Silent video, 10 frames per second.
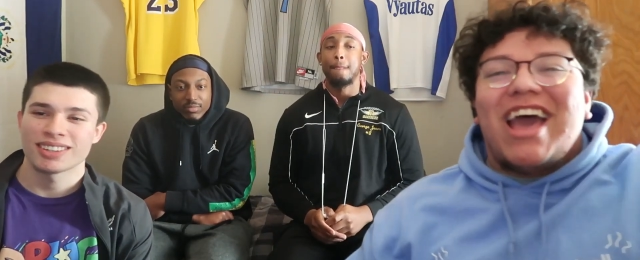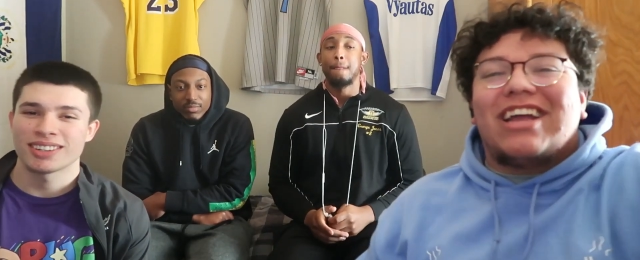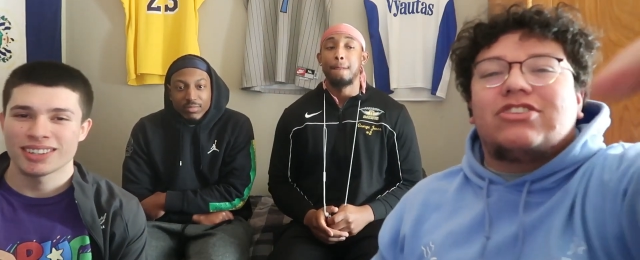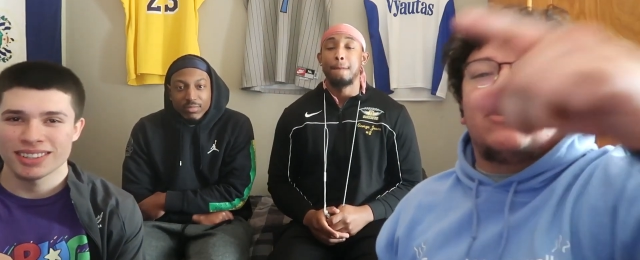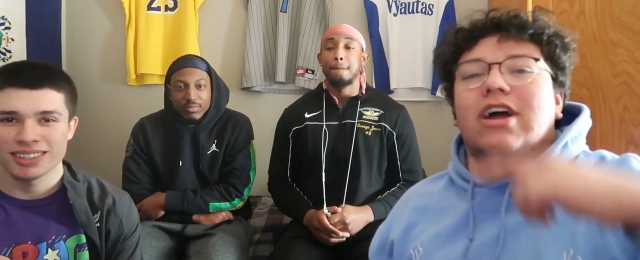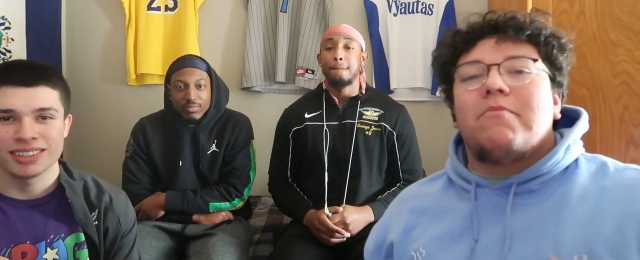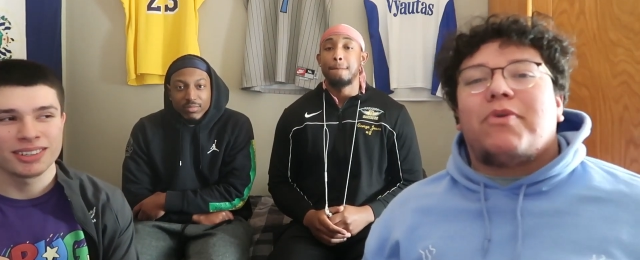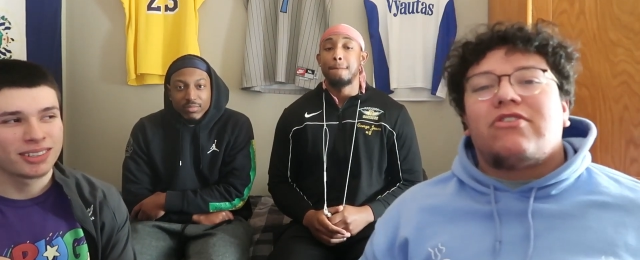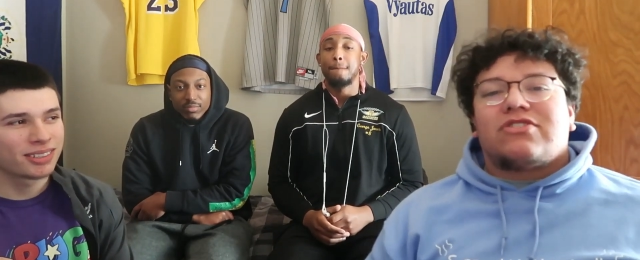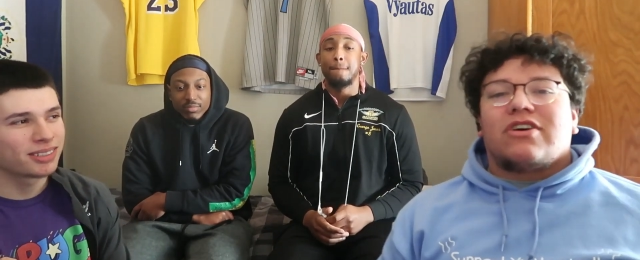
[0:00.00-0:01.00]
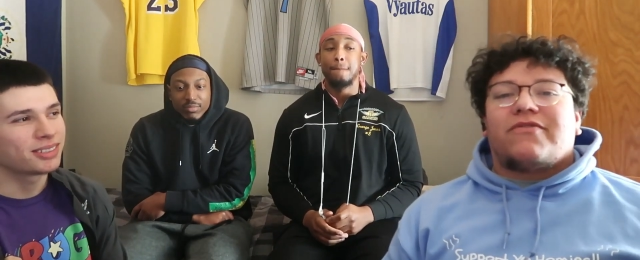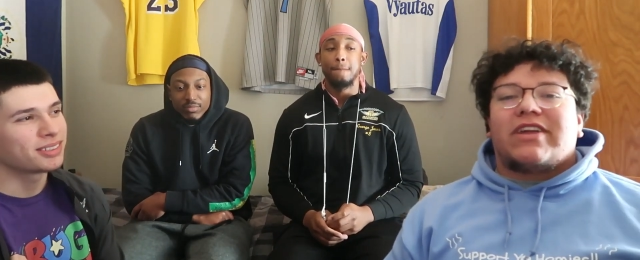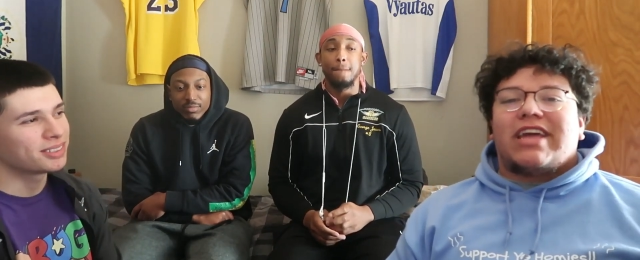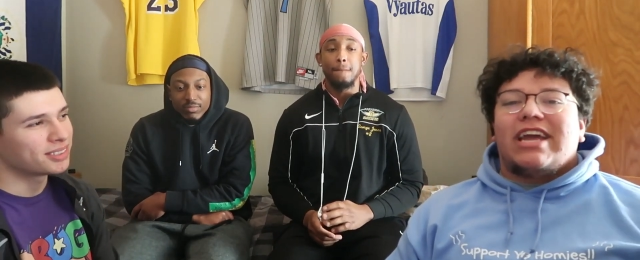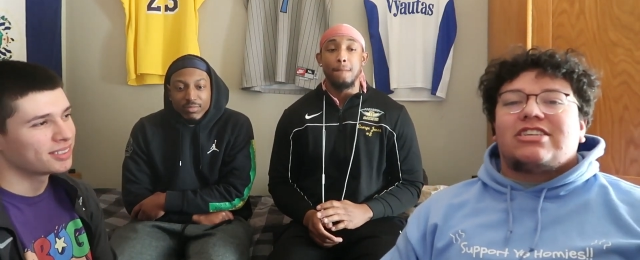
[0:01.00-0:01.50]
Speaker 1: and turn on post
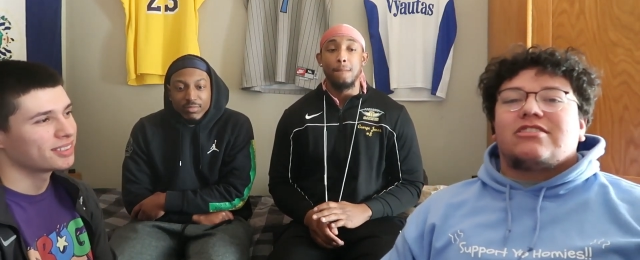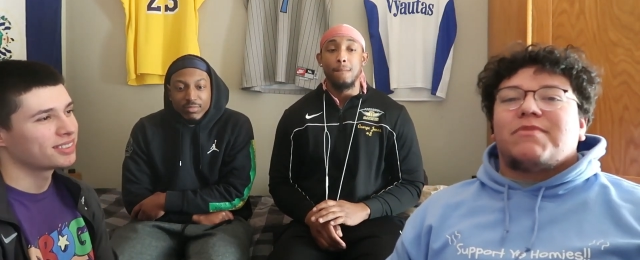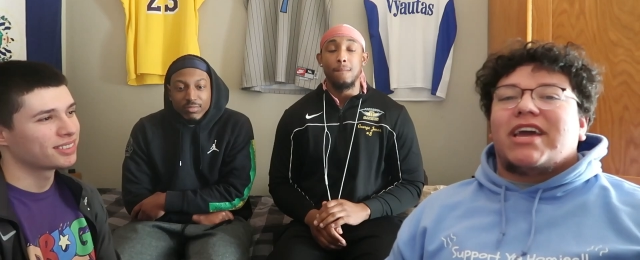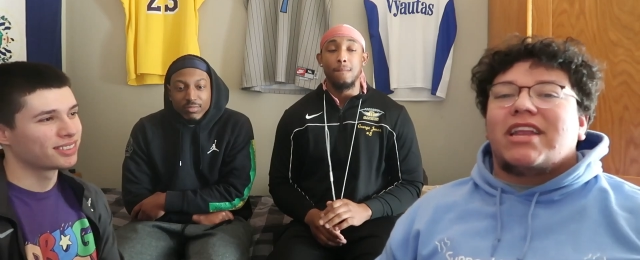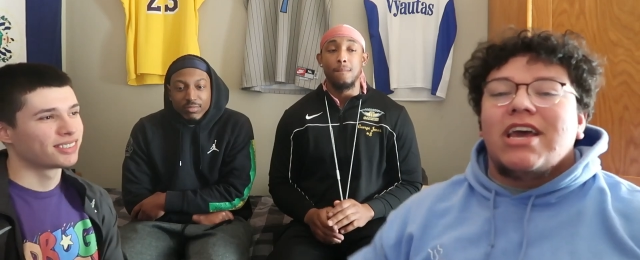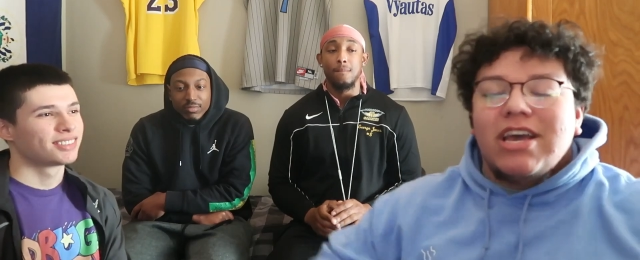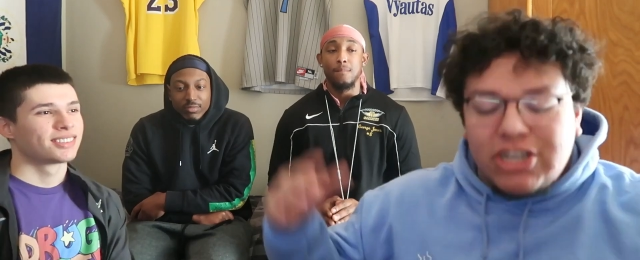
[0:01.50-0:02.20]
notifications, man.